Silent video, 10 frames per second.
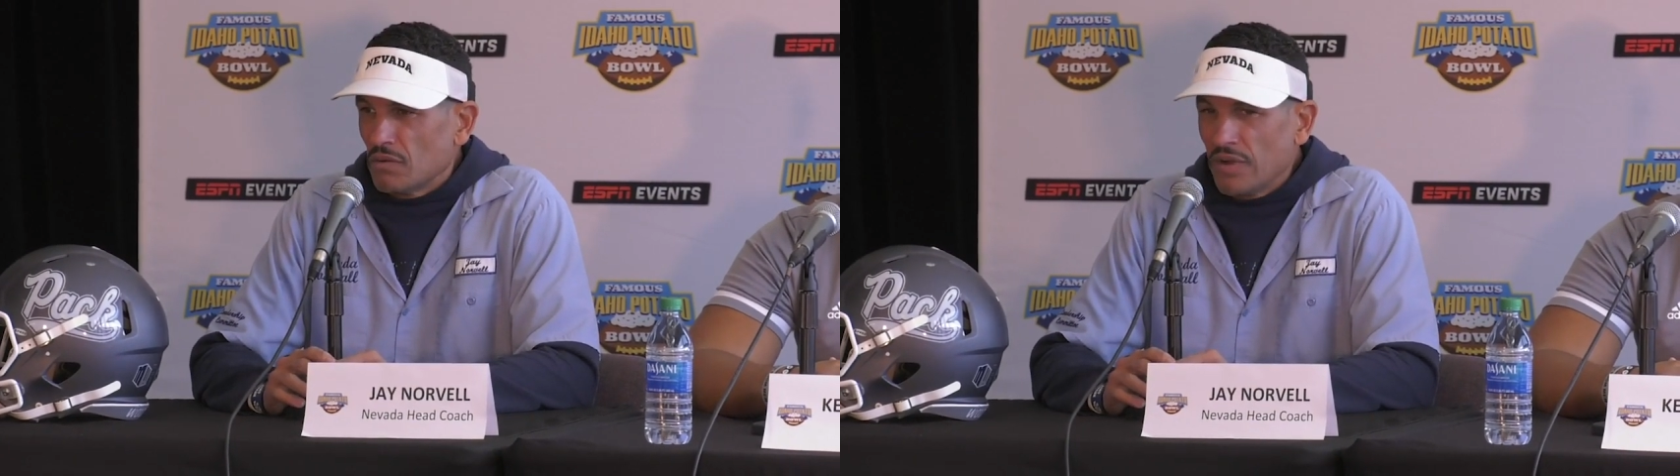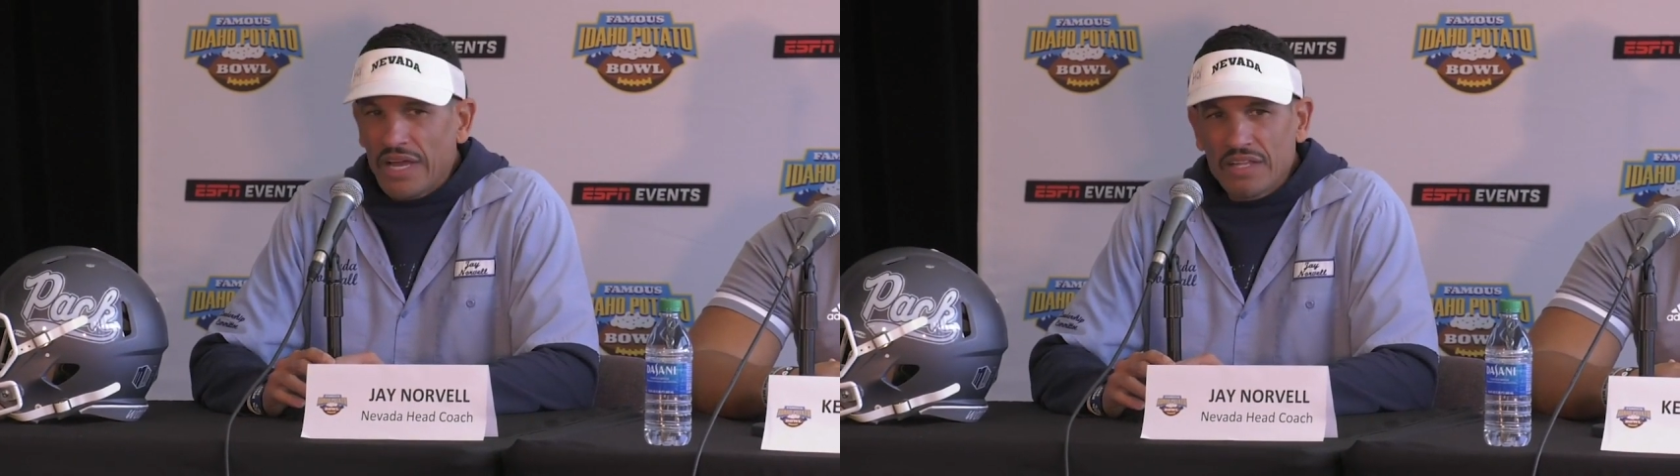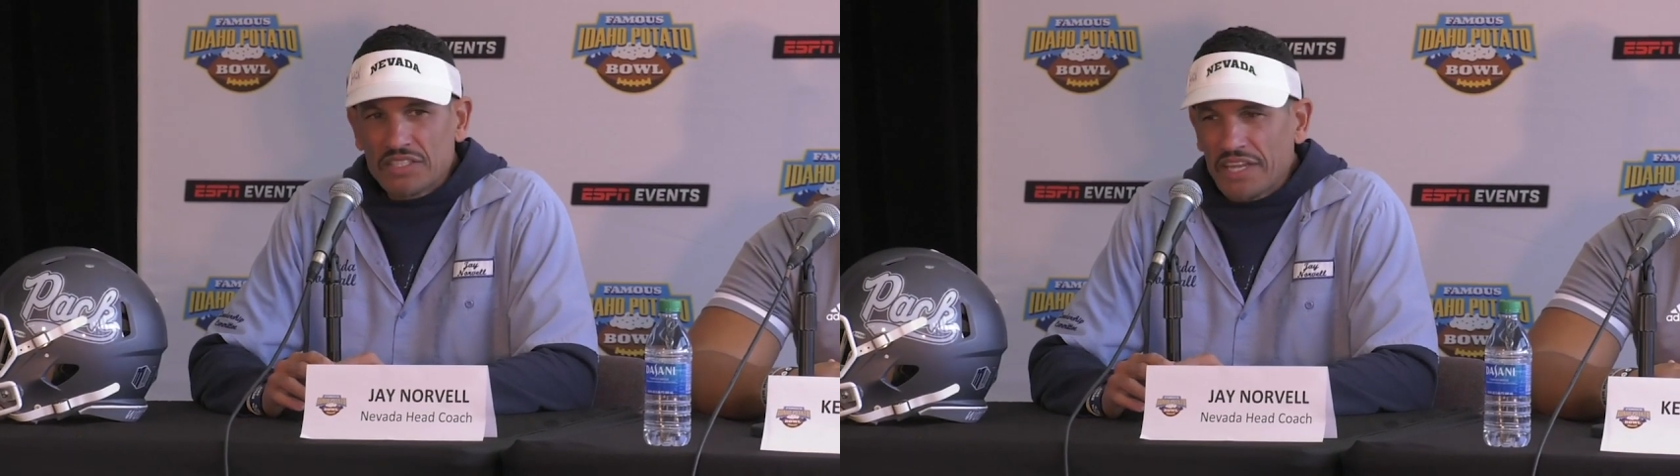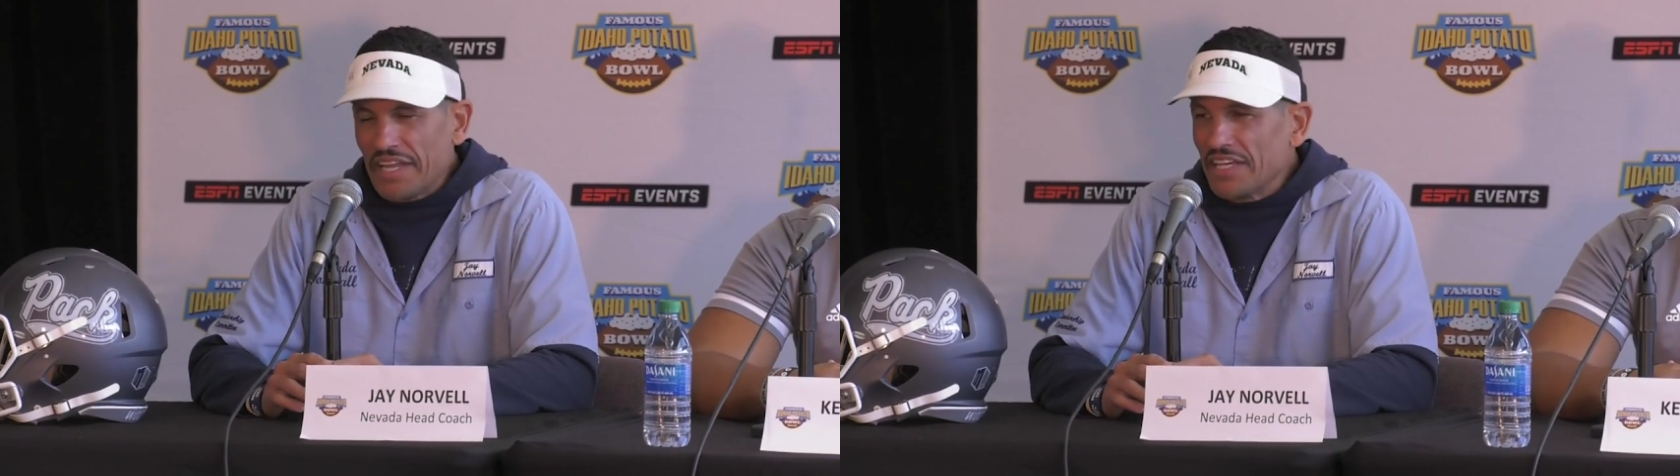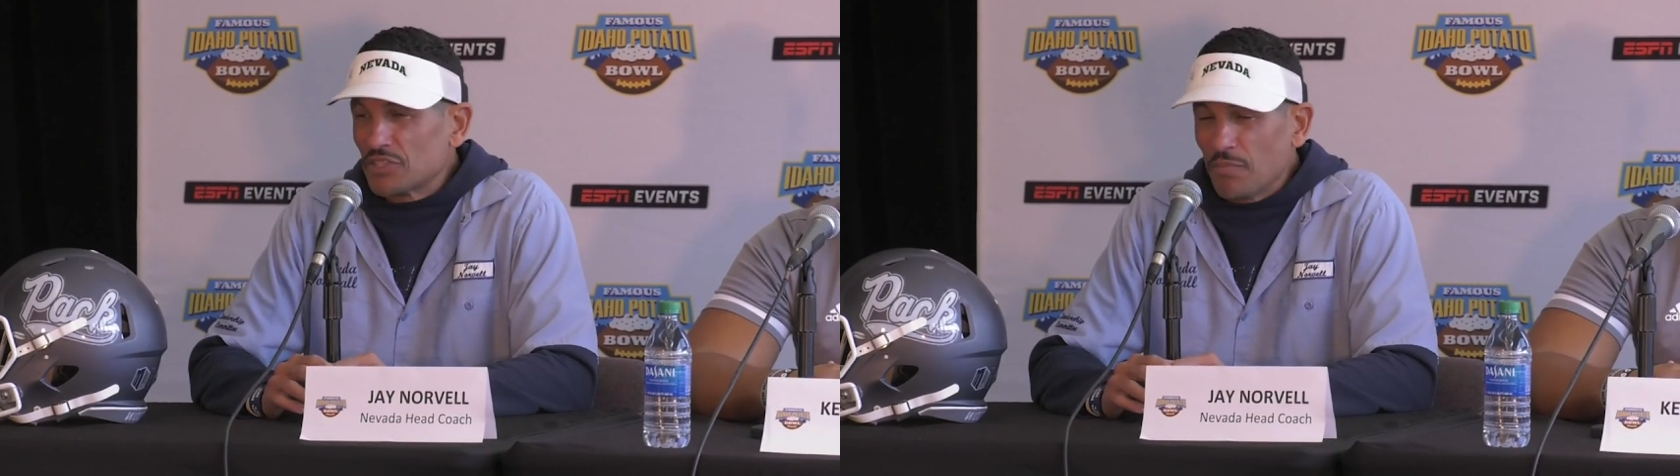Well, it
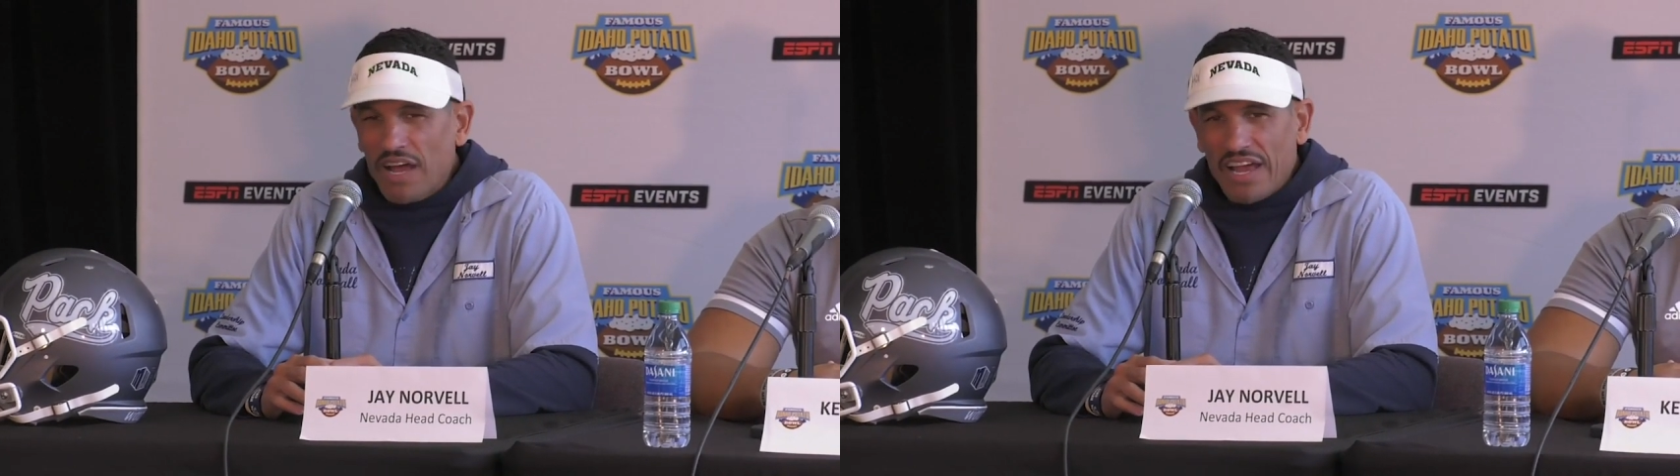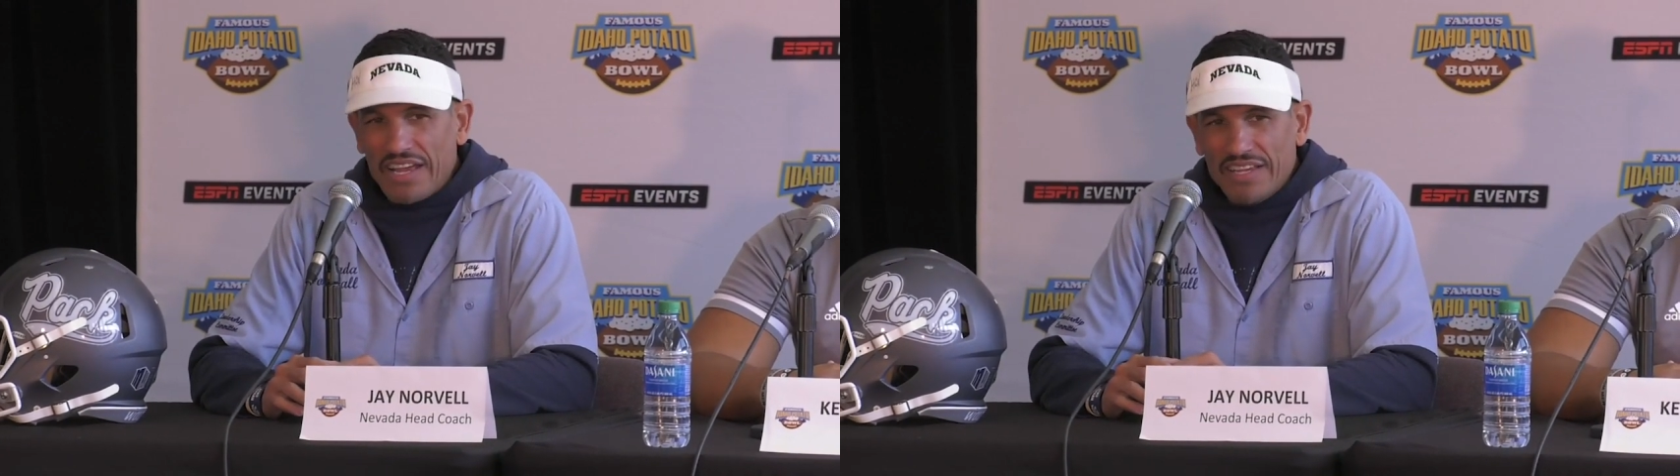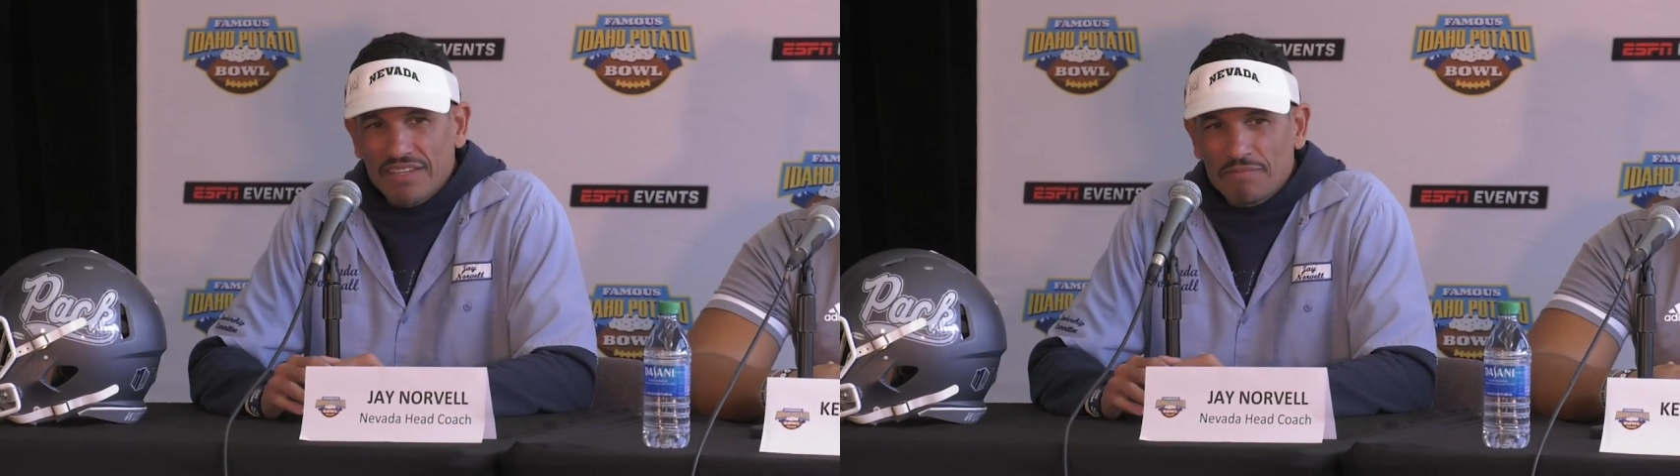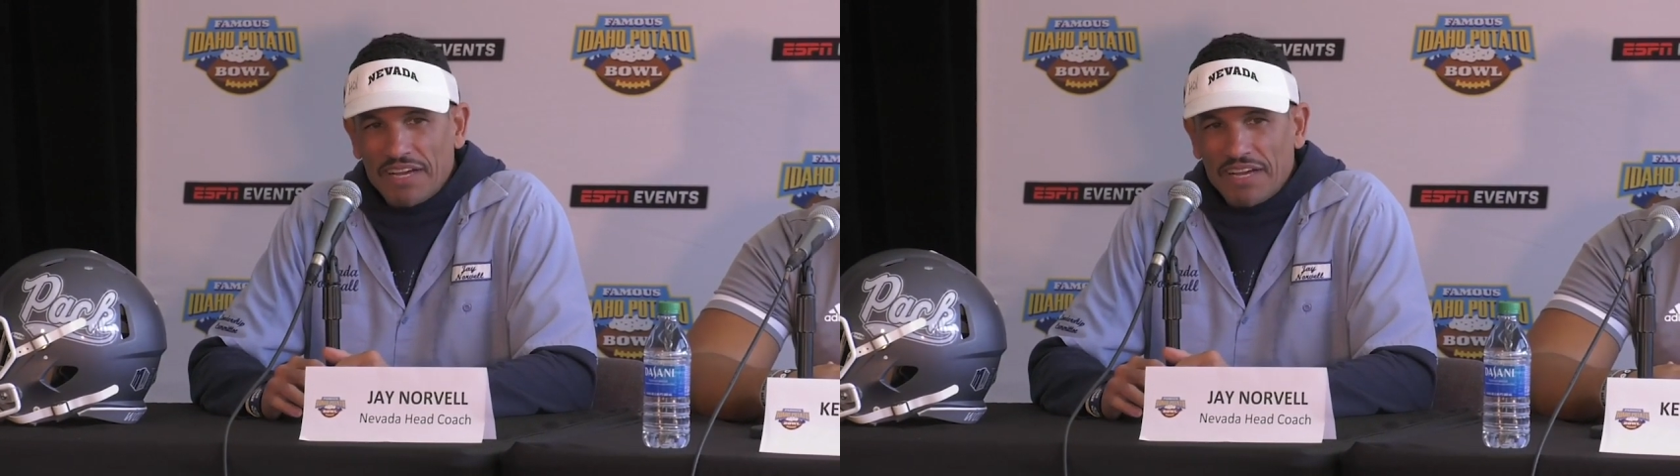is my